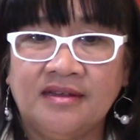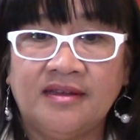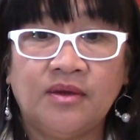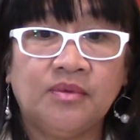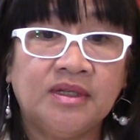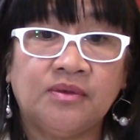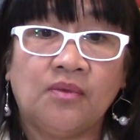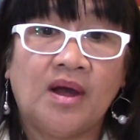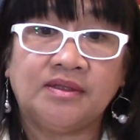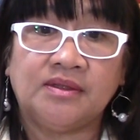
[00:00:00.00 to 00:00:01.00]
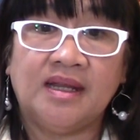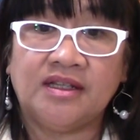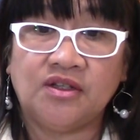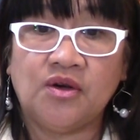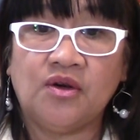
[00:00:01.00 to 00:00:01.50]
they wouldn't want to
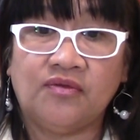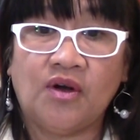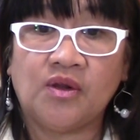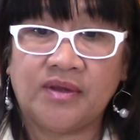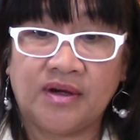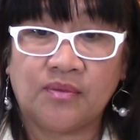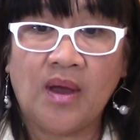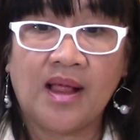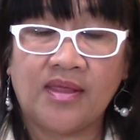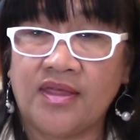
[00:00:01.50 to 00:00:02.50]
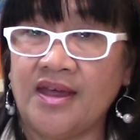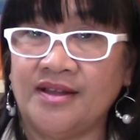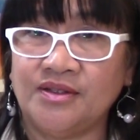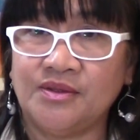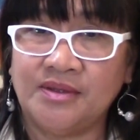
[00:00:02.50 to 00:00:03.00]
let go of all their wealth
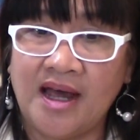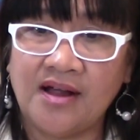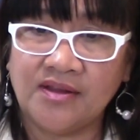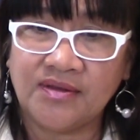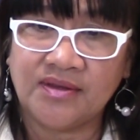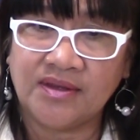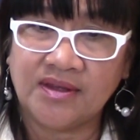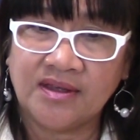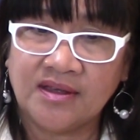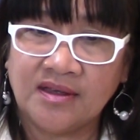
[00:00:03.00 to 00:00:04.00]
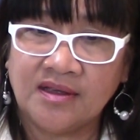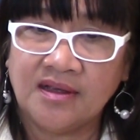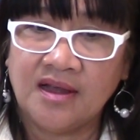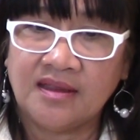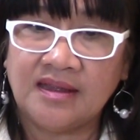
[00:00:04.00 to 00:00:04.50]
and good health.
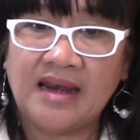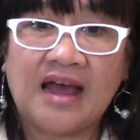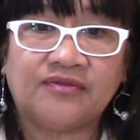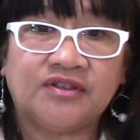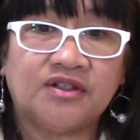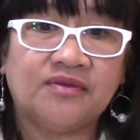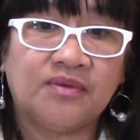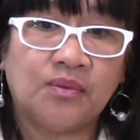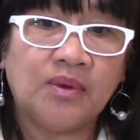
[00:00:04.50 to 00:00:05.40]
The laughter of the